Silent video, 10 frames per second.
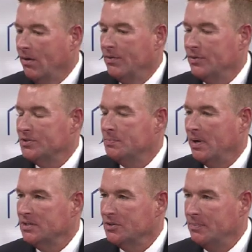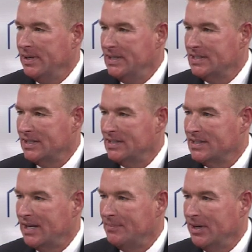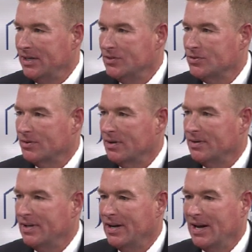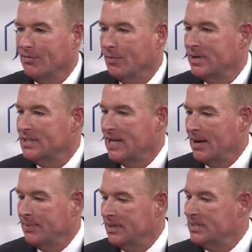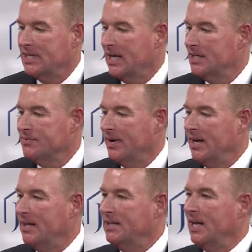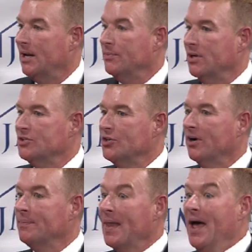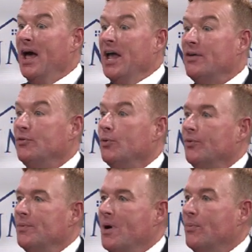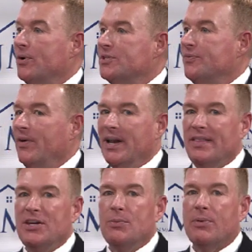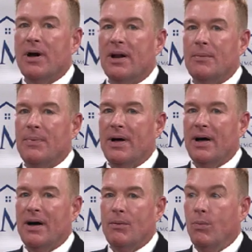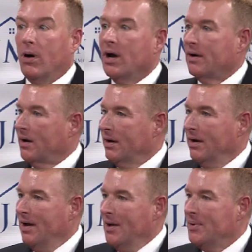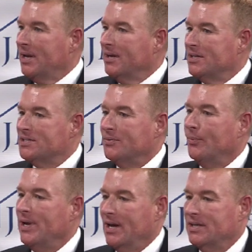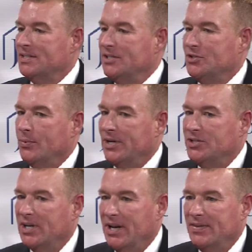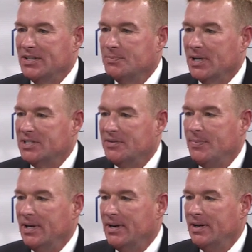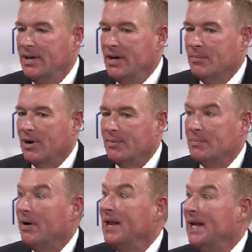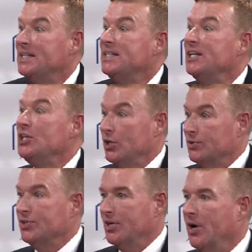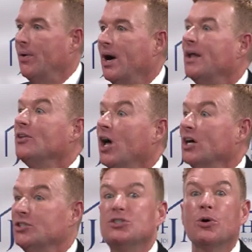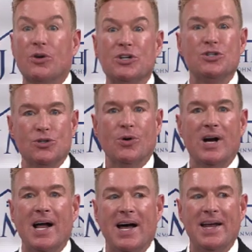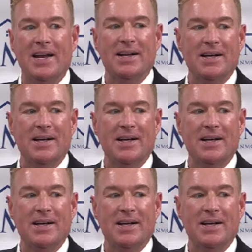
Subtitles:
those puzzle pieces and making sure that everyone is happy and satisfied at the end. I'm not sure if you'd remember, it's funny that you brought up water, because we had a situation, and this must have been probably about 18 years ago. Long story short, I had